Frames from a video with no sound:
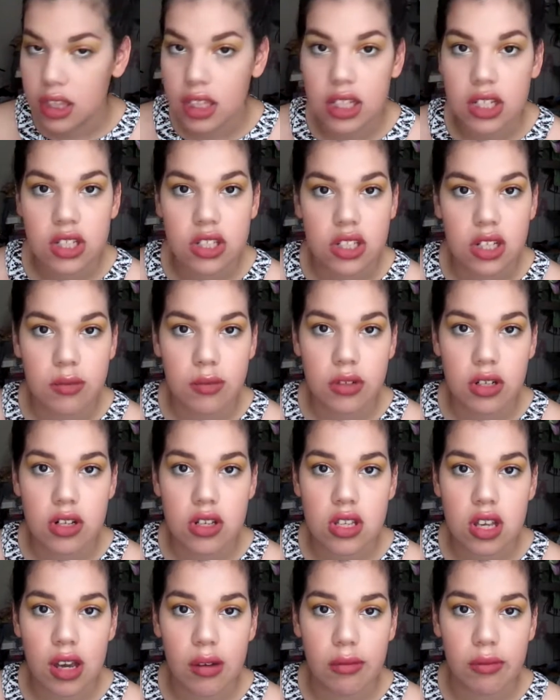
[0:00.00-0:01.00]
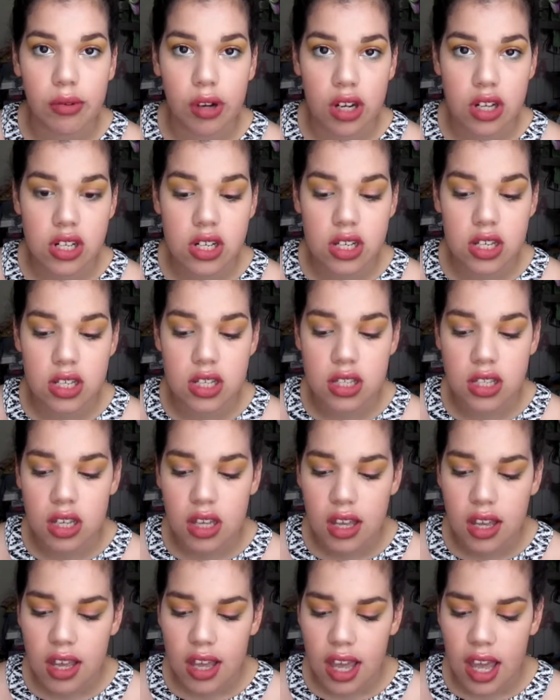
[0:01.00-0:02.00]
the shimmers on brushes.
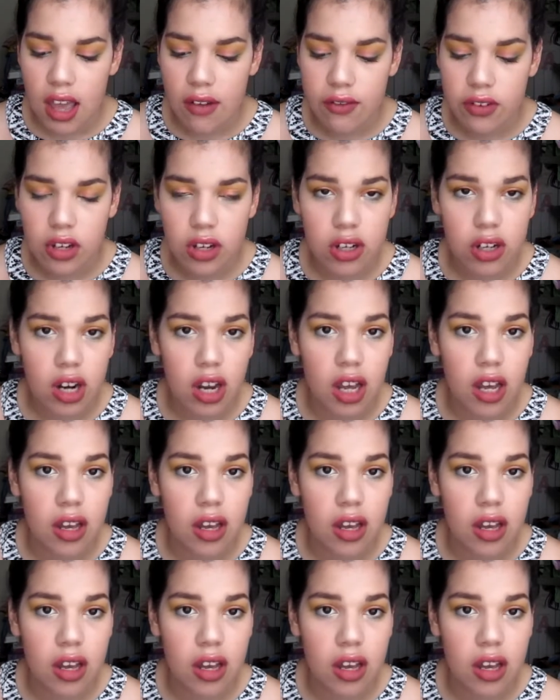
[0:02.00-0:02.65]
If you